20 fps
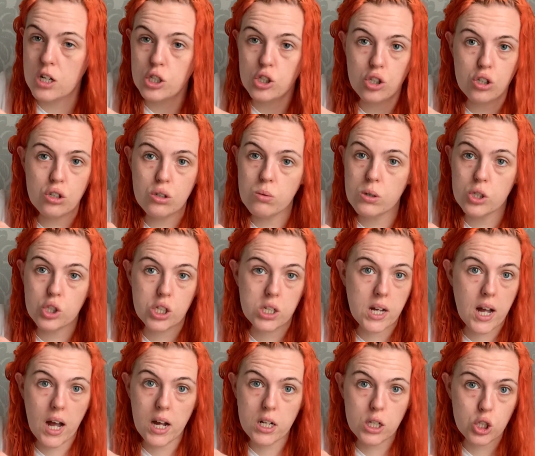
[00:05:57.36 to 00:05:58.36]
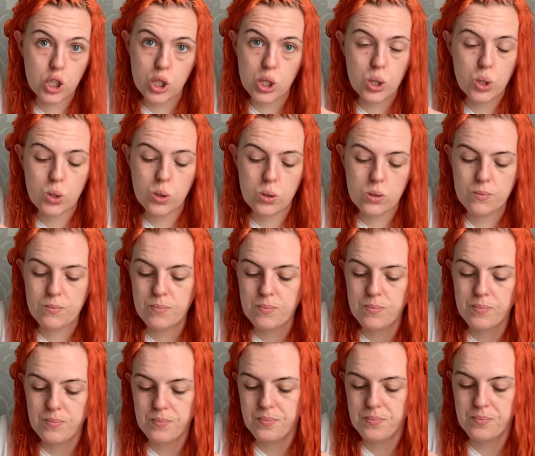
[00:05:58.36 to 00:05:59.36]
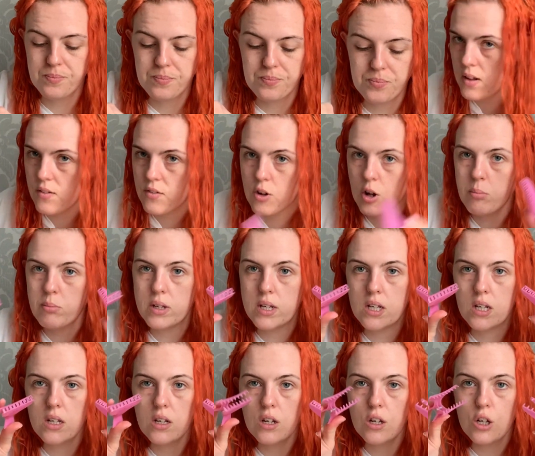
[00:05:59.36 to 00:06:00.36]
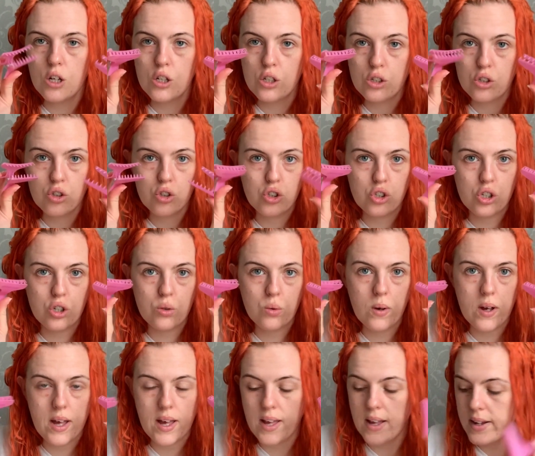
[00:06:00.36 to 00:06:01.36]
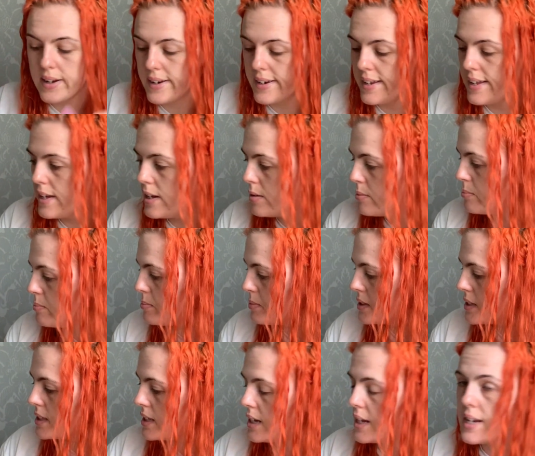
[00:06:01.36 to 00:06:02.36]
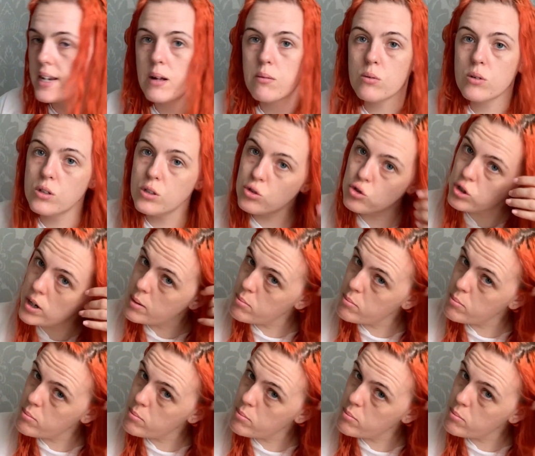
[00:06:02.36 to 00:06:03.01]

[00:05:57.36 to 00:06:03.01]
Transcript: Do what you gotta do. Got me 2 hair clips, and I'm gonna try